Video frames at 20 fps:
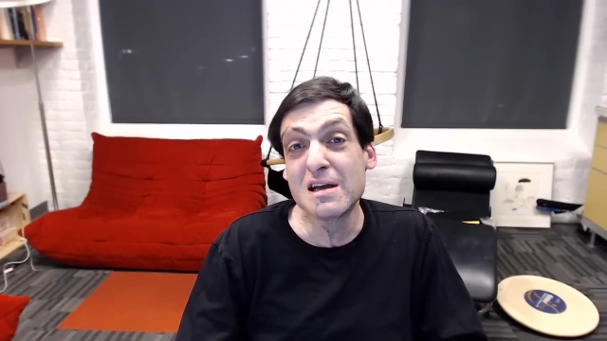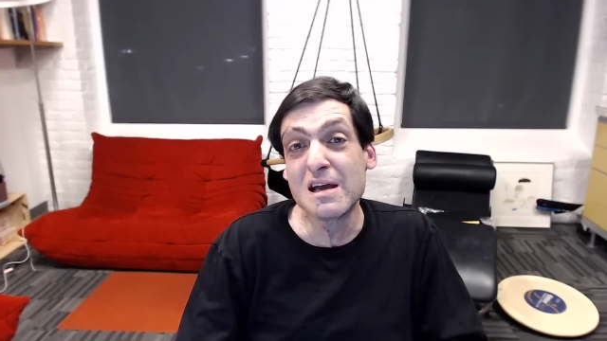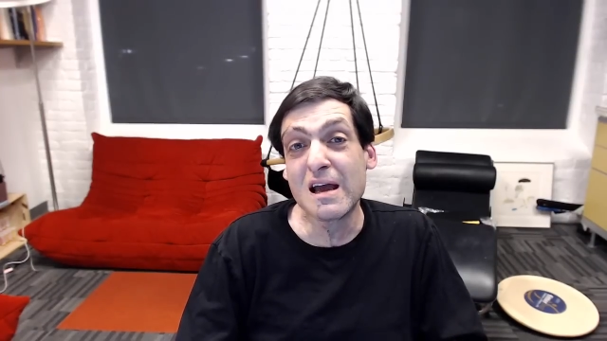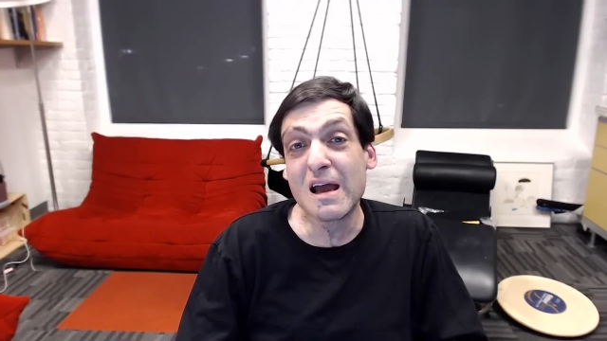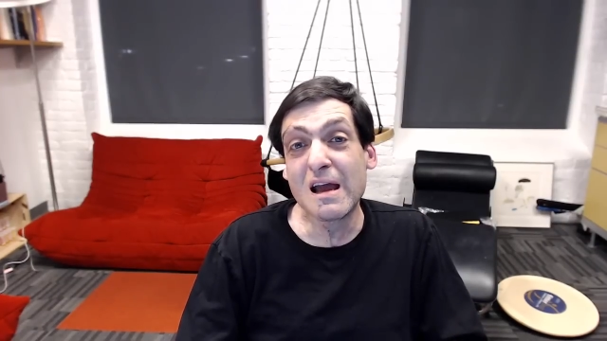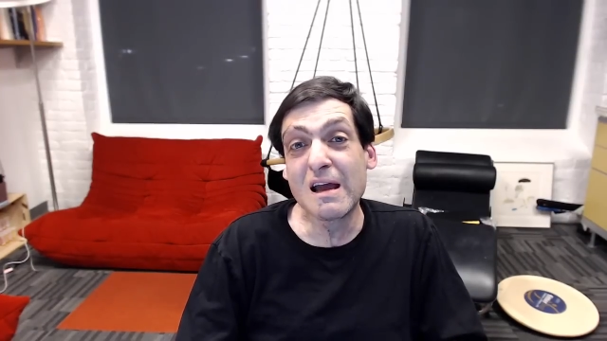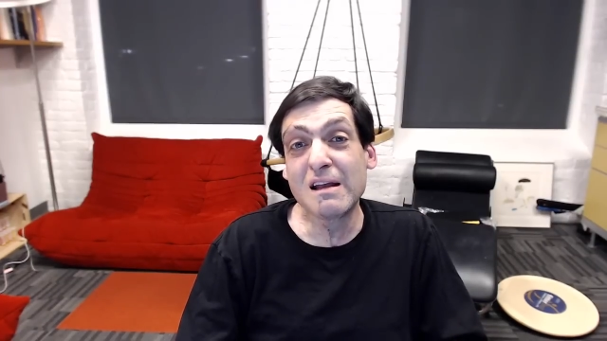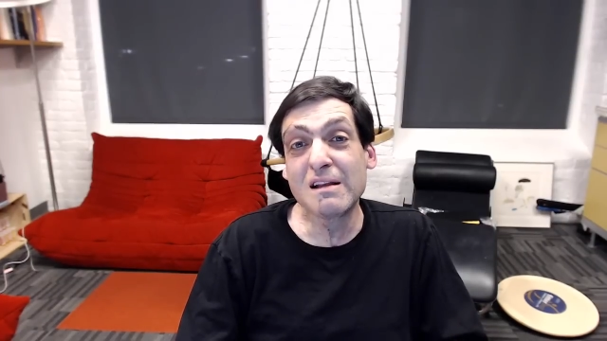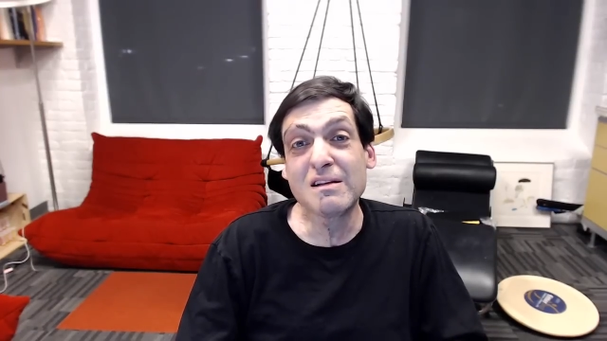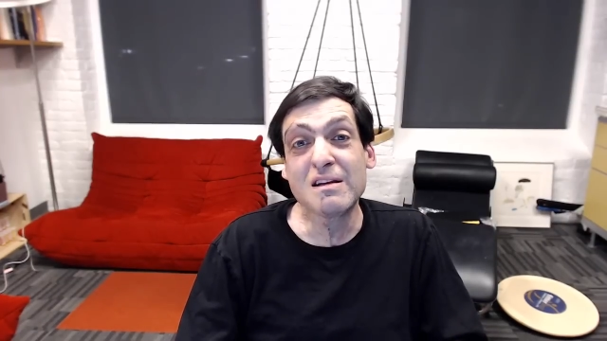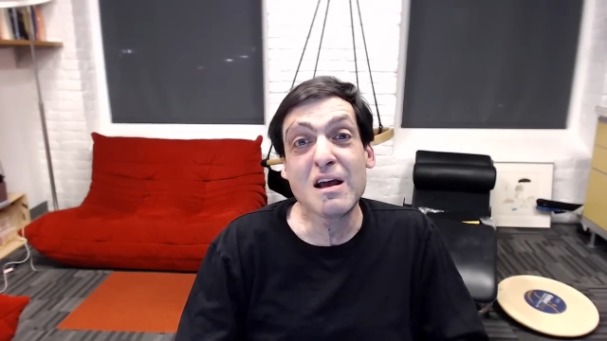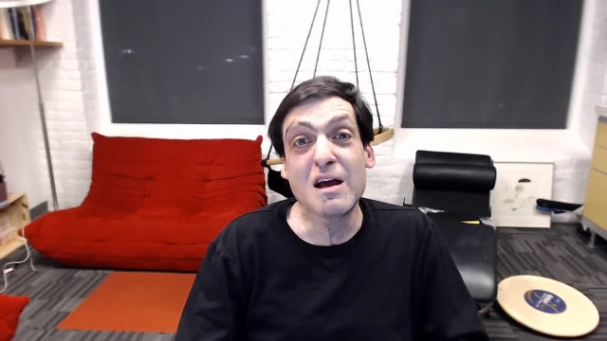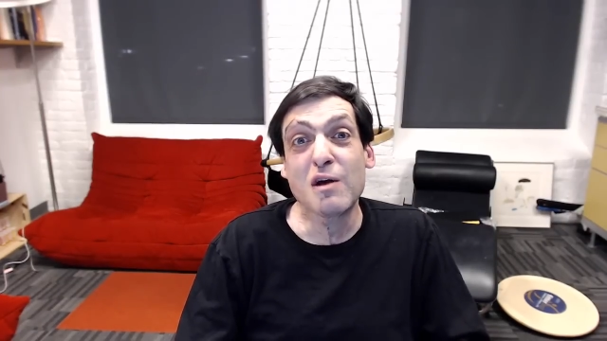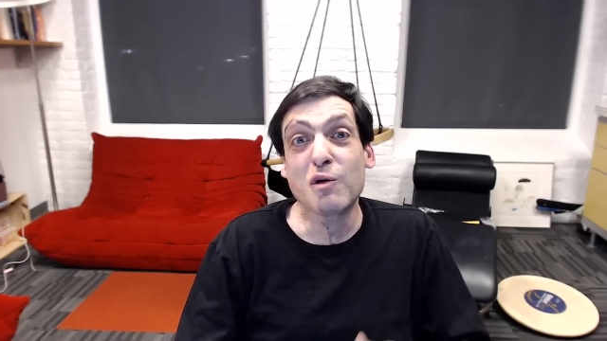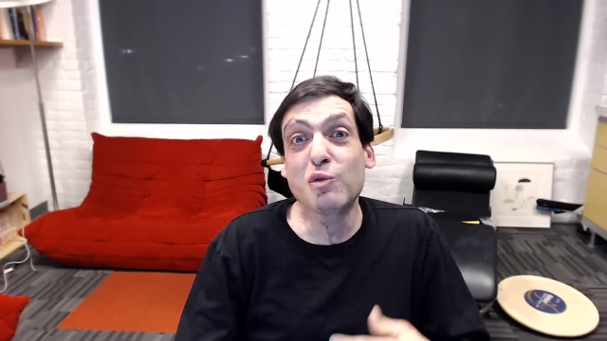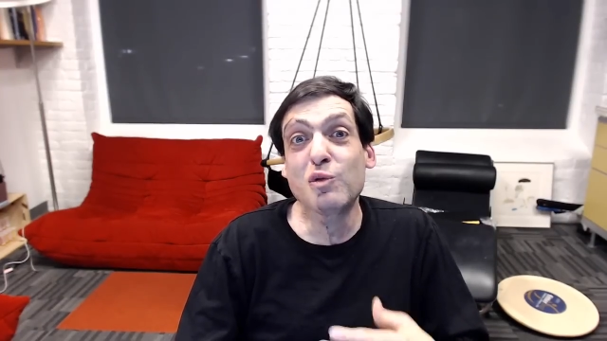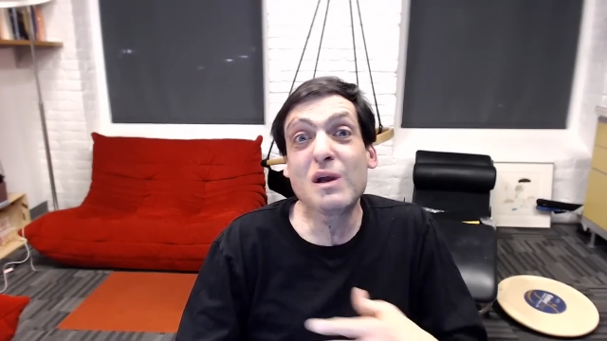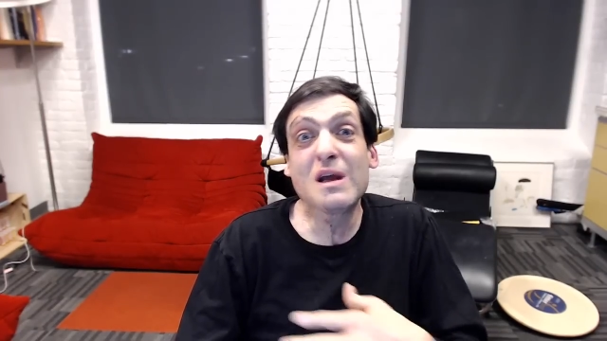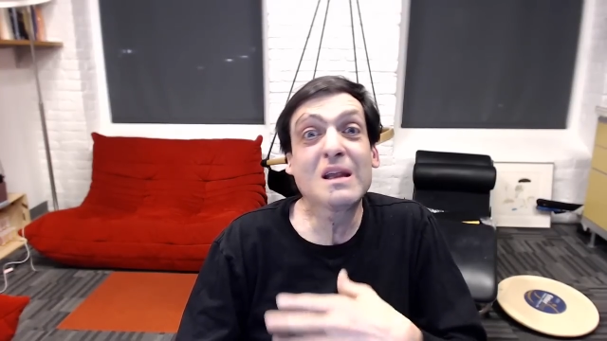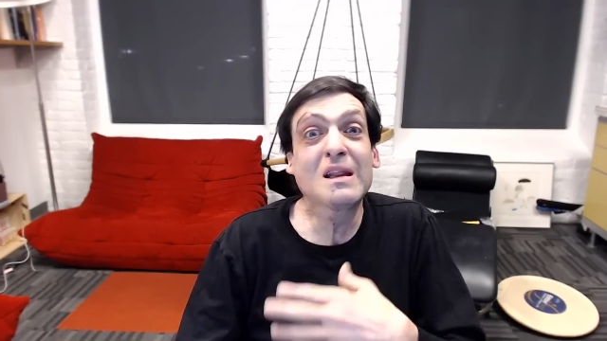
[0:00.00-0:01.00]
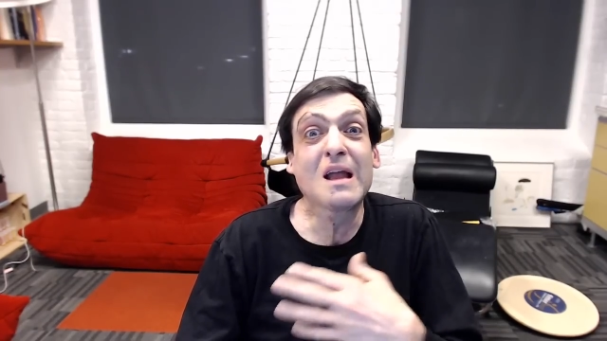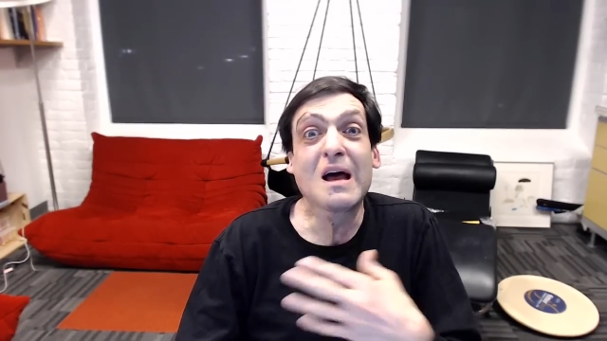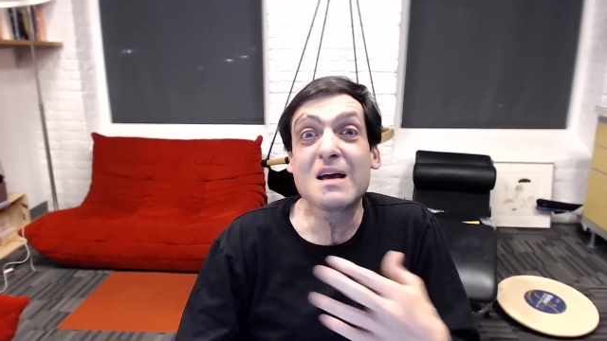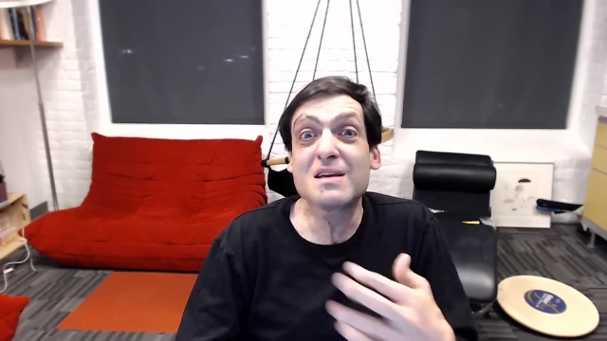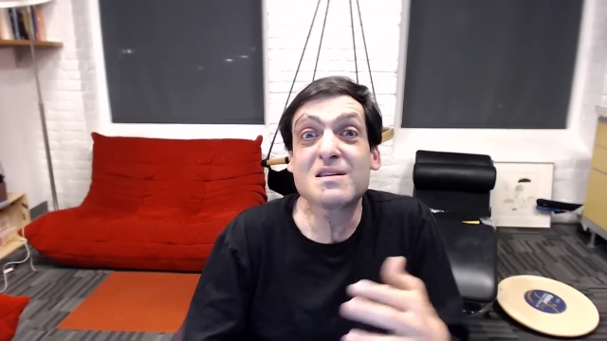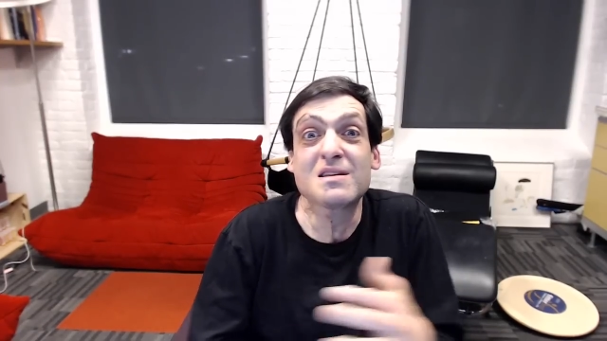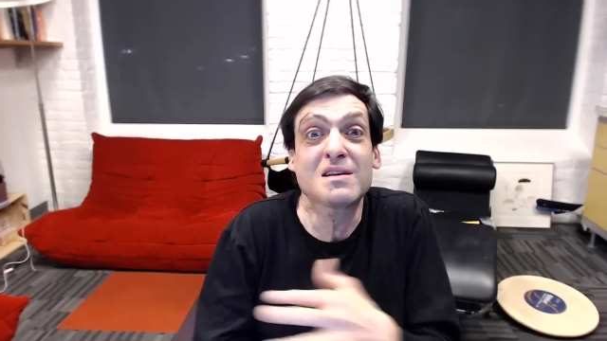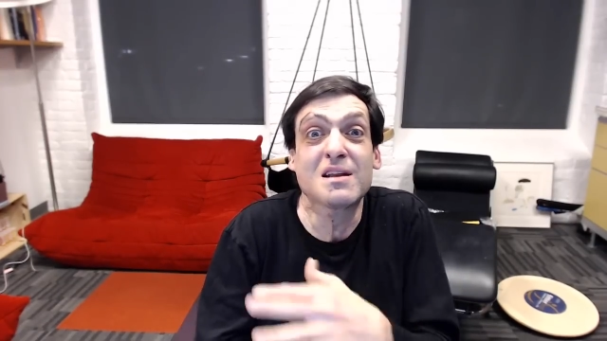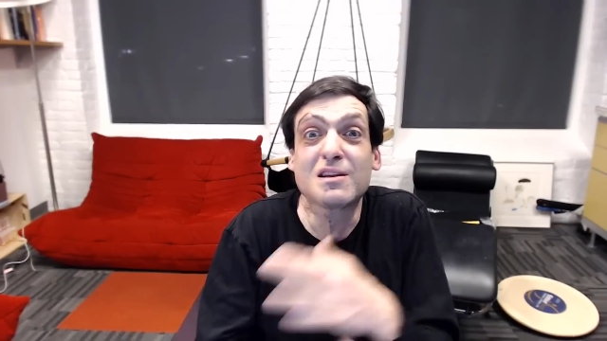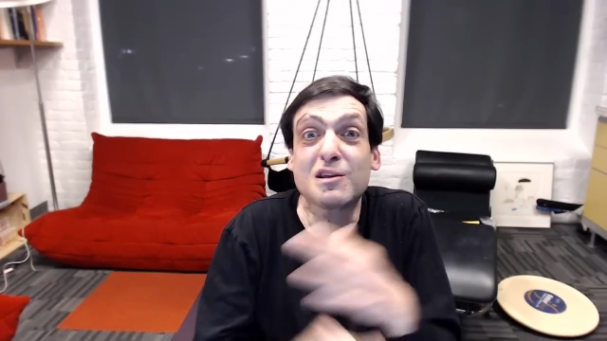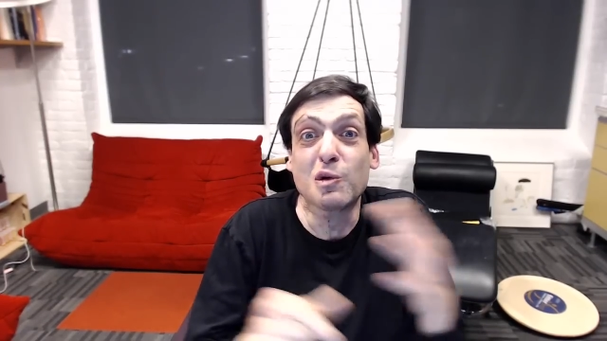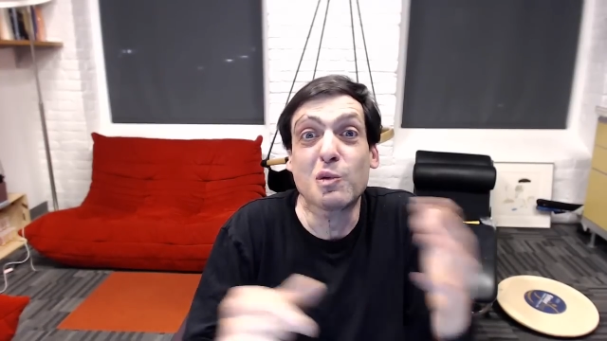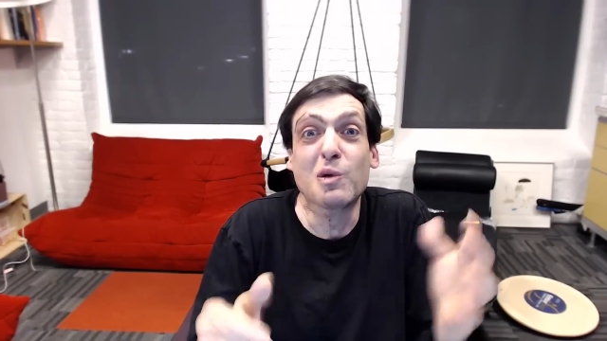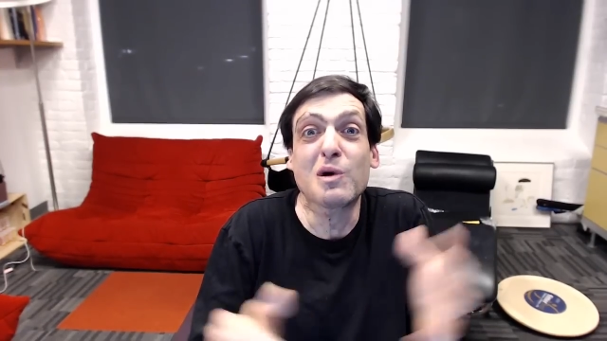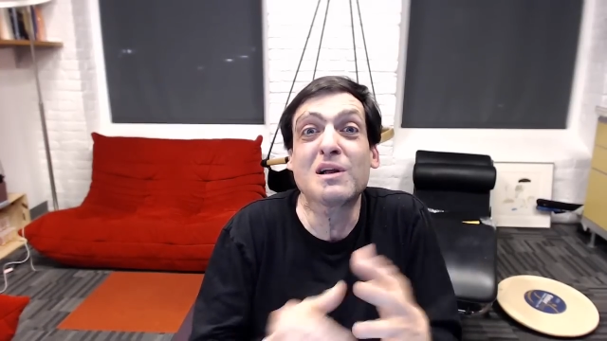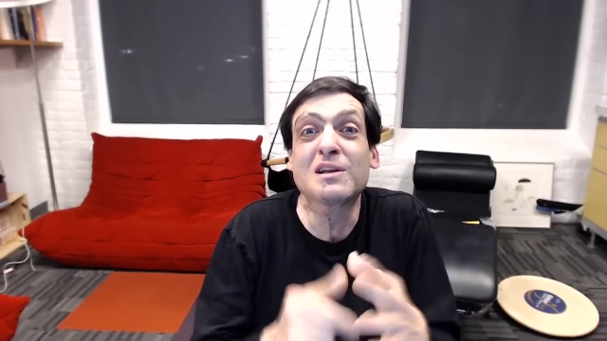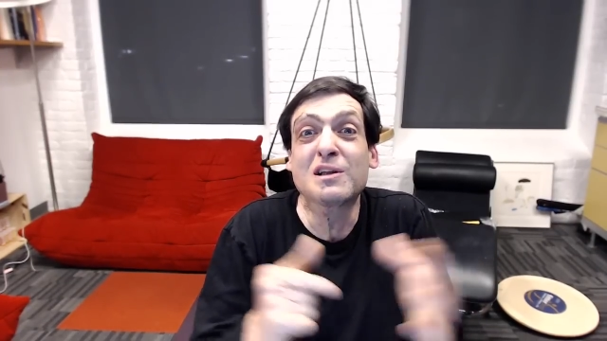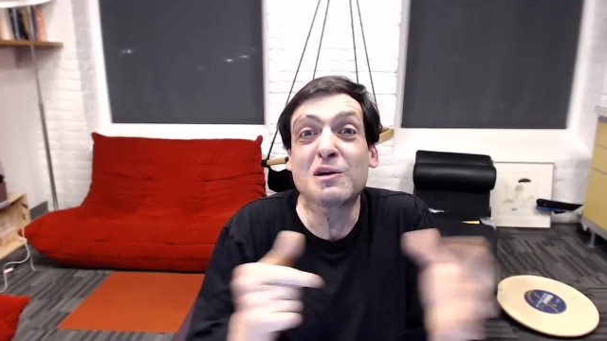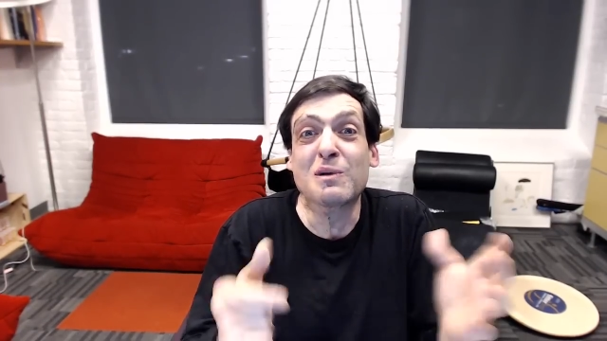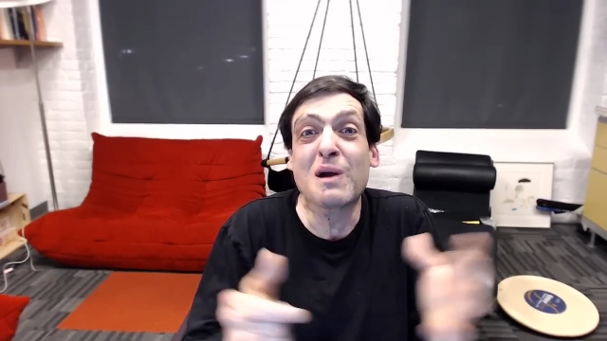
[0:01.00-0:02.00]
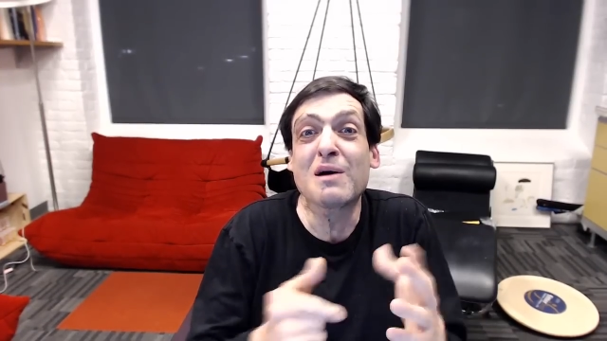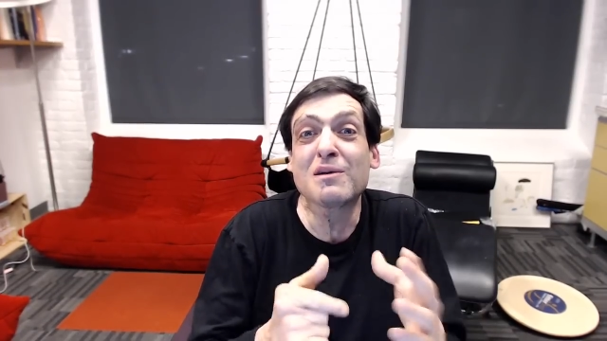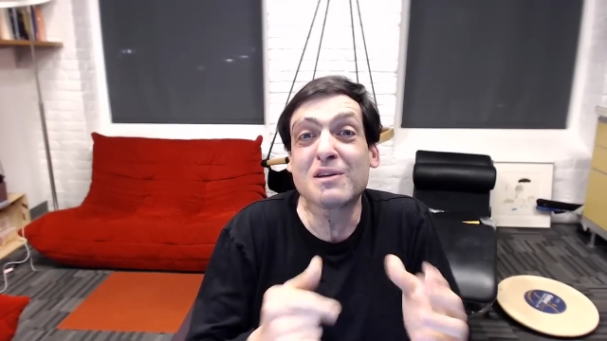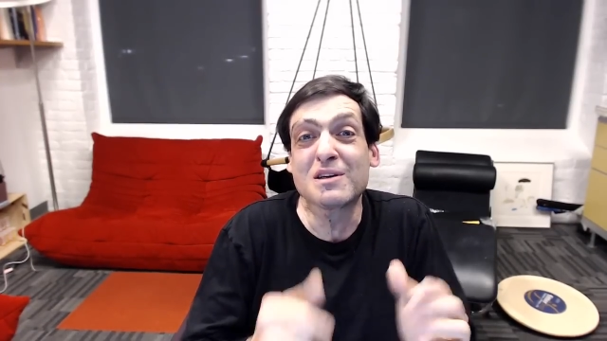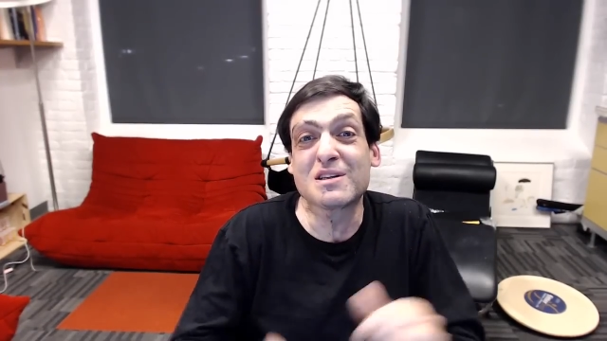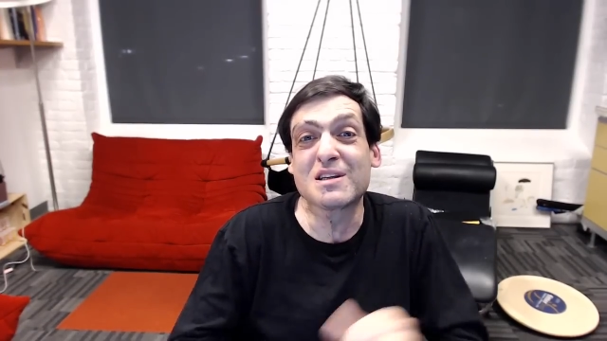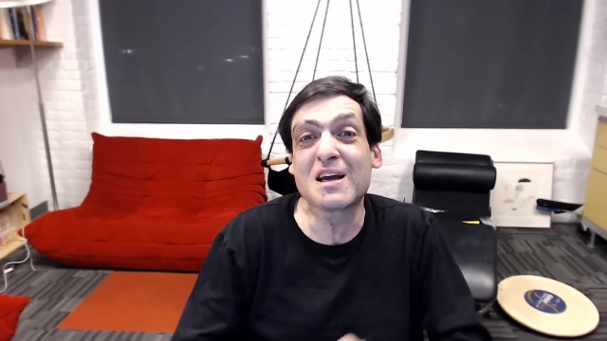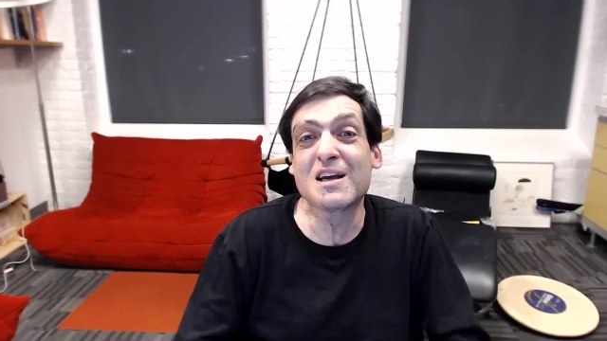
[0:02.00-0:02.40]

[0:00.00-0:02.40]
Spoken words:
and realizing that the world around us